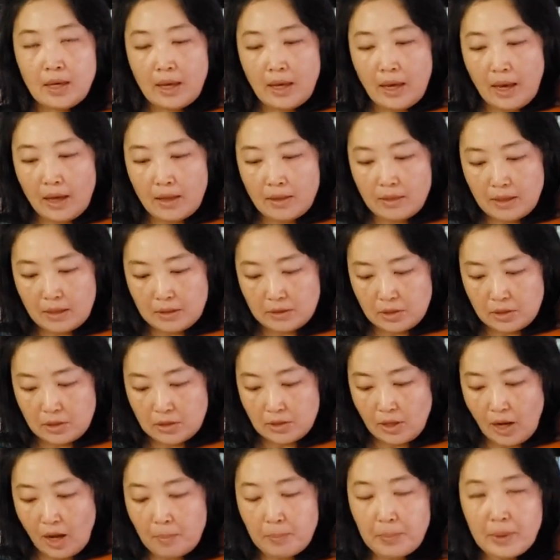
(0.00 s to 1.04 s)
and then
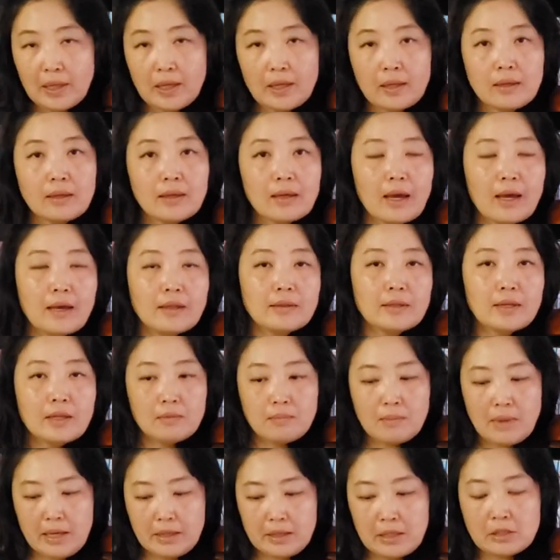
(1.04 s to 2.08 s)
stopping and then
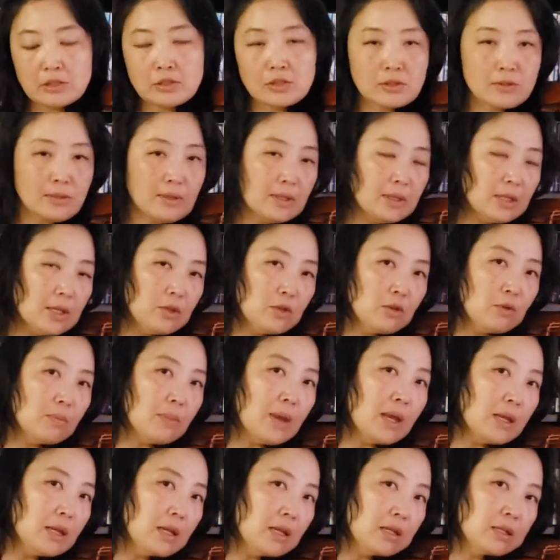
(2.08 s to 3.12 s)
making sure, and then you
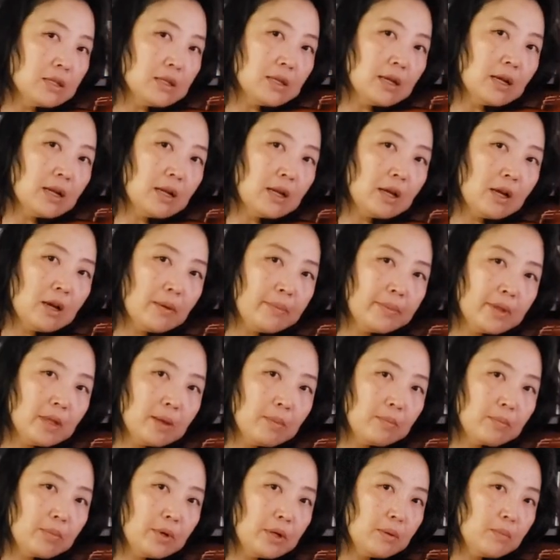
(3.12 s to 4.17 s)
may need to kind of help
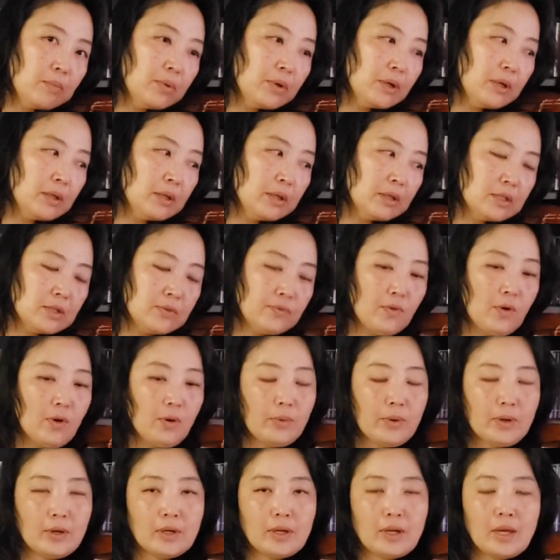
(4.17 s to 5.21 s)
them bring this
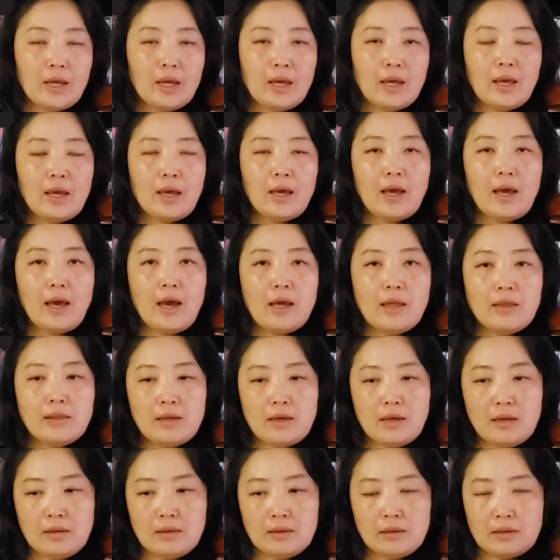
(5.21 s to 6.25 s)
forward and
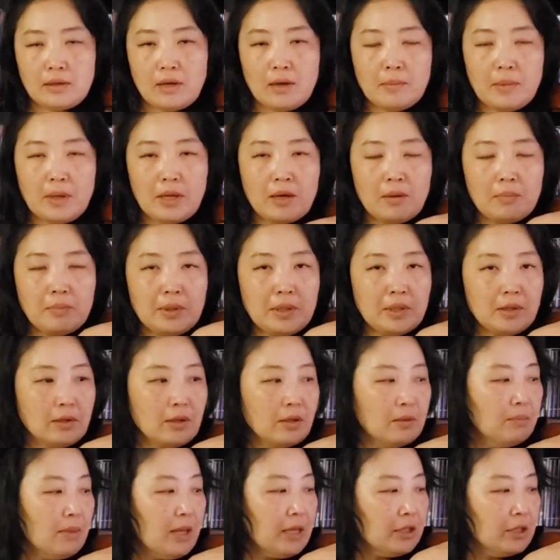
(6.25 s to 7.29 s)
then coming up here
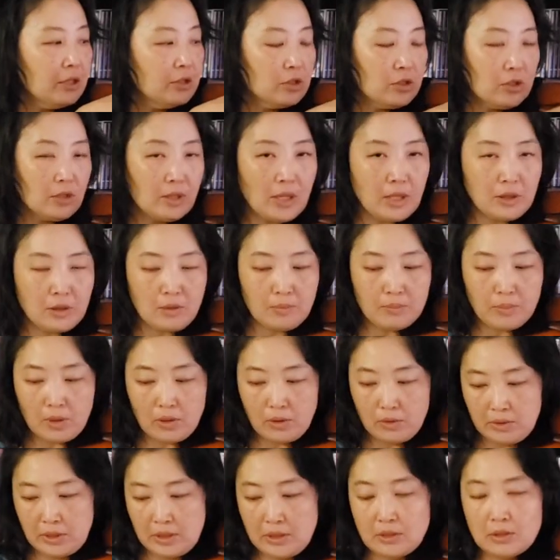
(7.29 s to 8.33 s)
and making sure that the
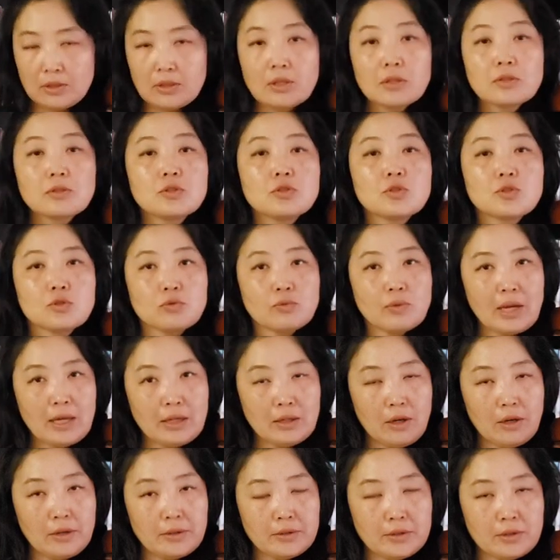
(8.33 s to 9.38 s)
bow is straight
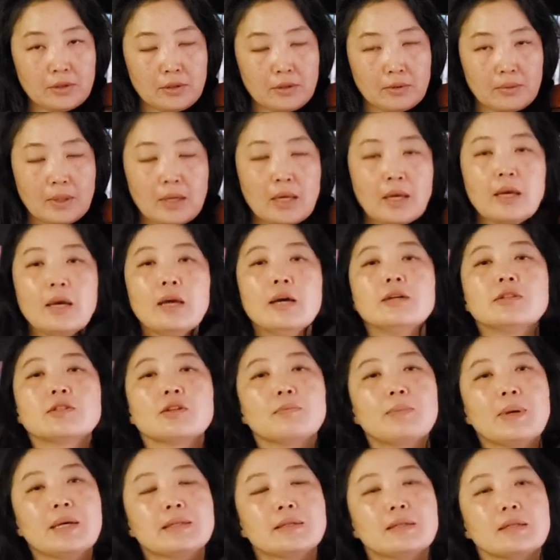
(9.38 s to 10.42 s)
also. So
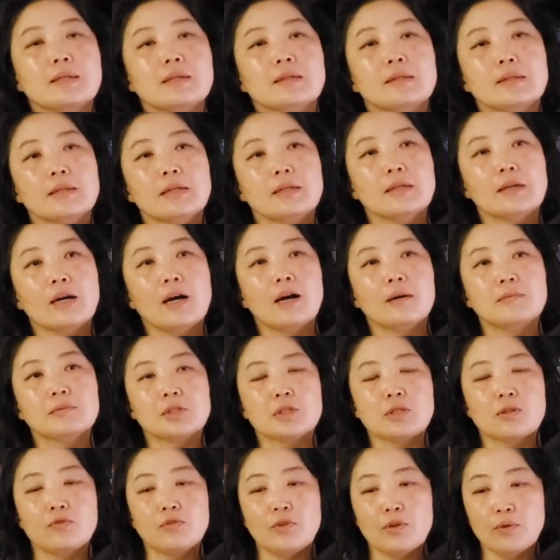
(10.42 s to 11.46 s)
basically
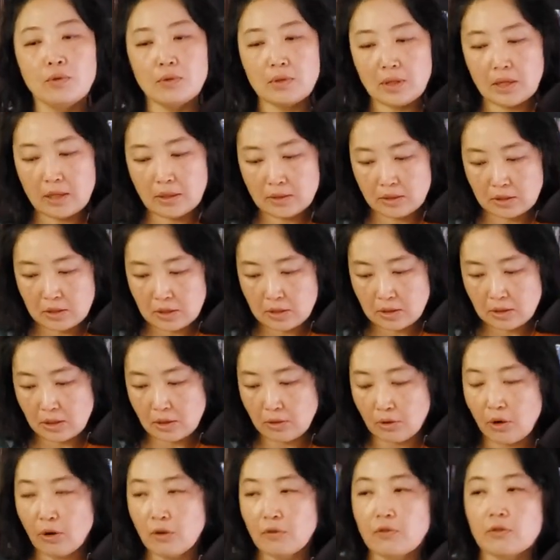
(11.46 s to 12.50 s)
just a few things, just their
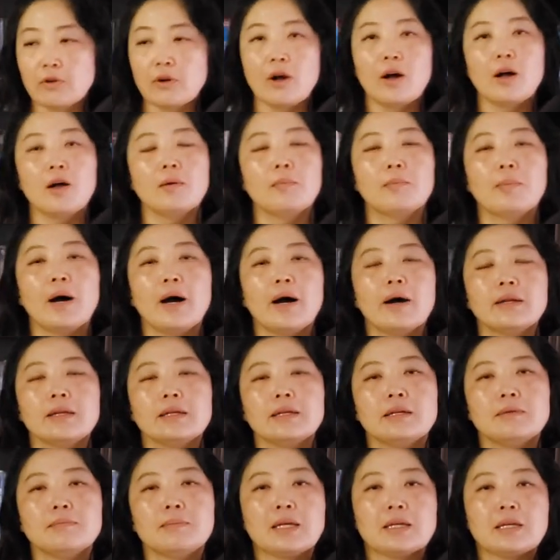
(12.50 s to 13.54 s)
overall
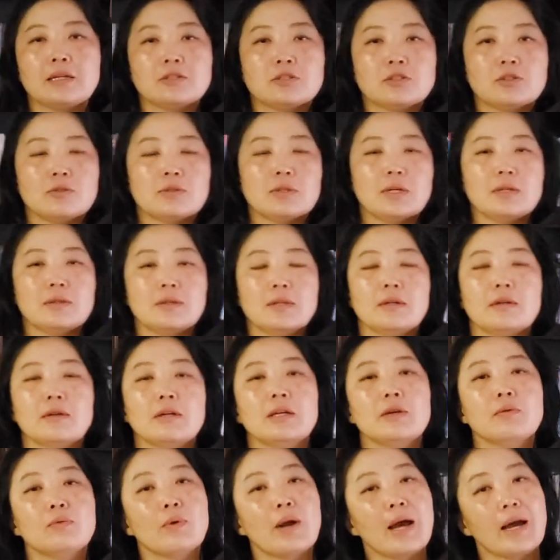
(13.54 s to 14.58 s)
body, making sure that they're
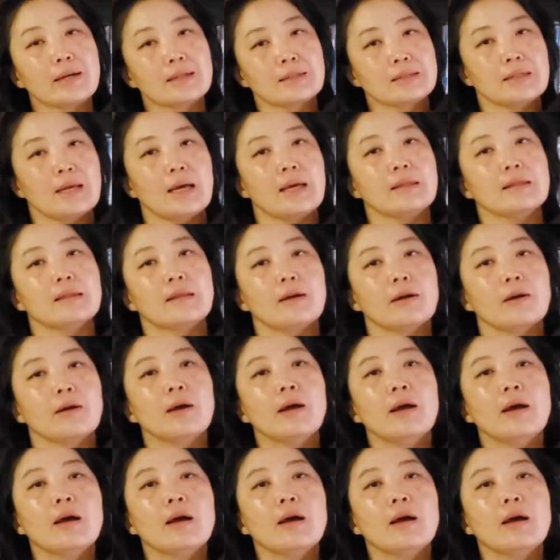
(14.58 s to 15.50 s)
erect and their